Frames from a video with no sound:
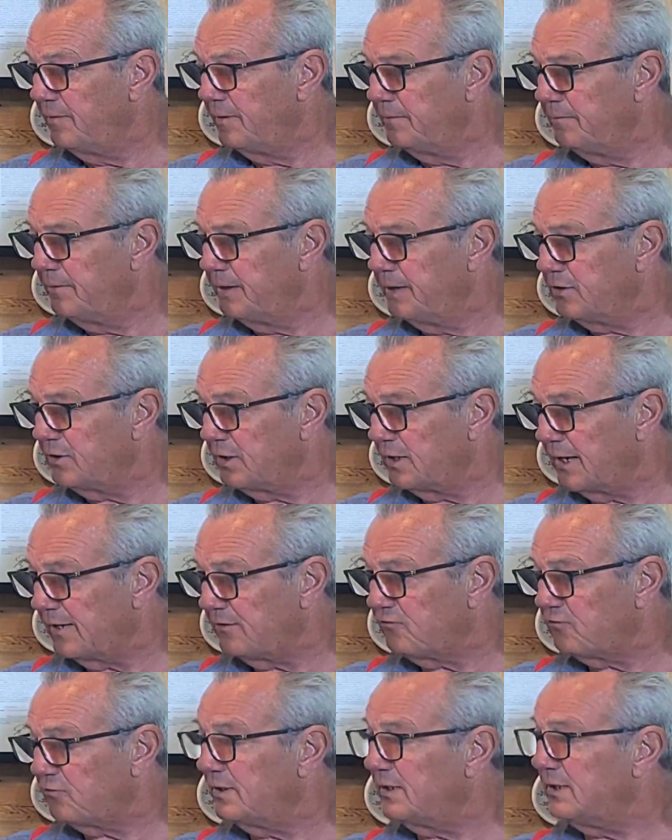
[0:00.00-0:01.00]

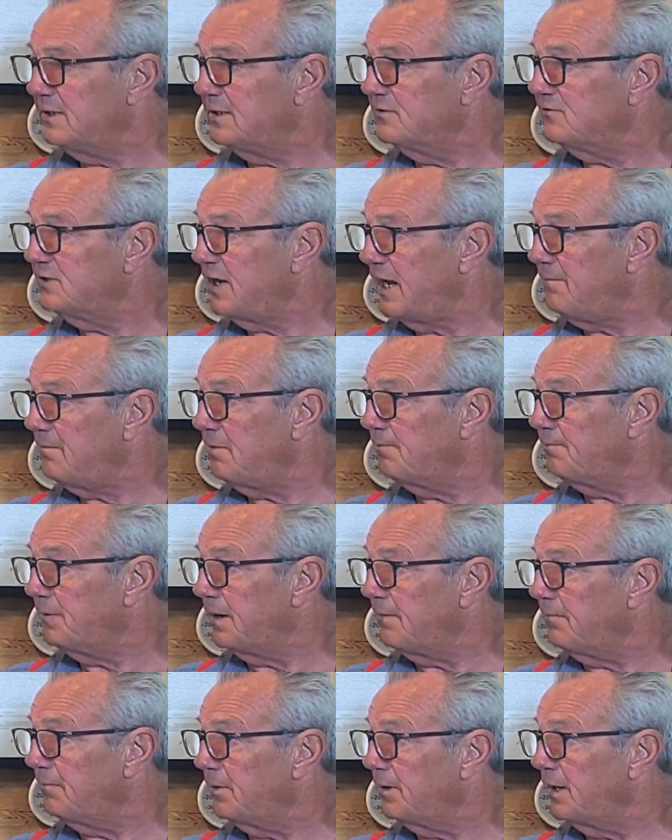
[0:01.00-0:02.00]
intellectually disabled people.